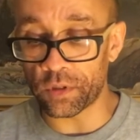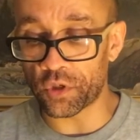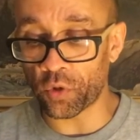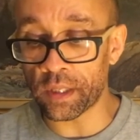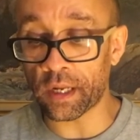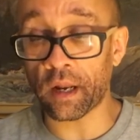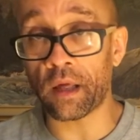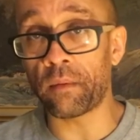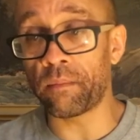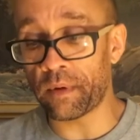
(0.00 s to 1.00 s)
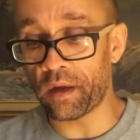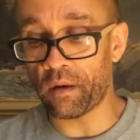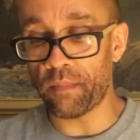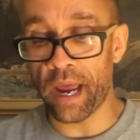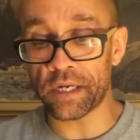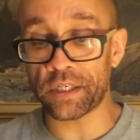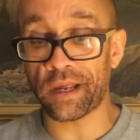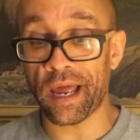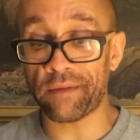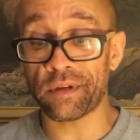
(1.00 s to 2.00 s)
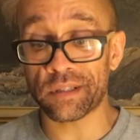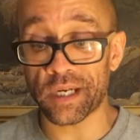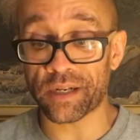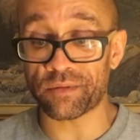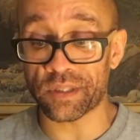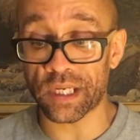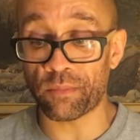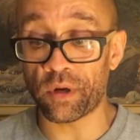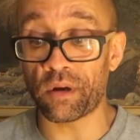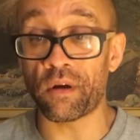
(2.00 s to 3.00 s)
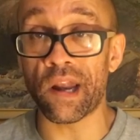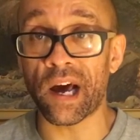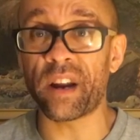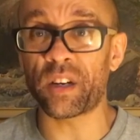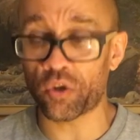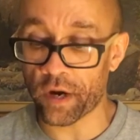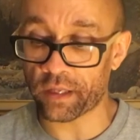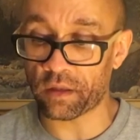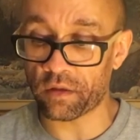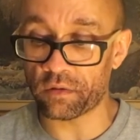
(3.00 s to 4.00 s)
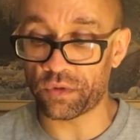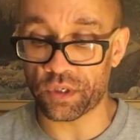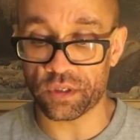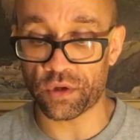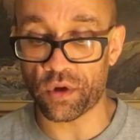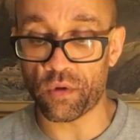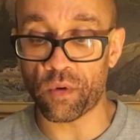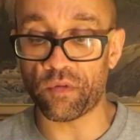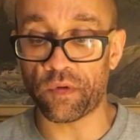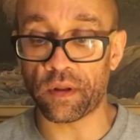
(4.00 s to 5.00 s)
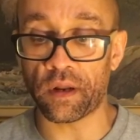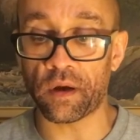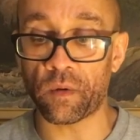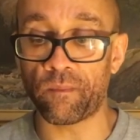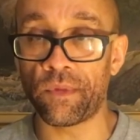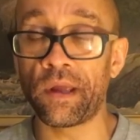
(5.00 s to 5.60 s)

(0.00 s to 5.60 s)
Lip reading: Join the club. And imagine having sex with someone you're not attracted to just so you won't feel alone.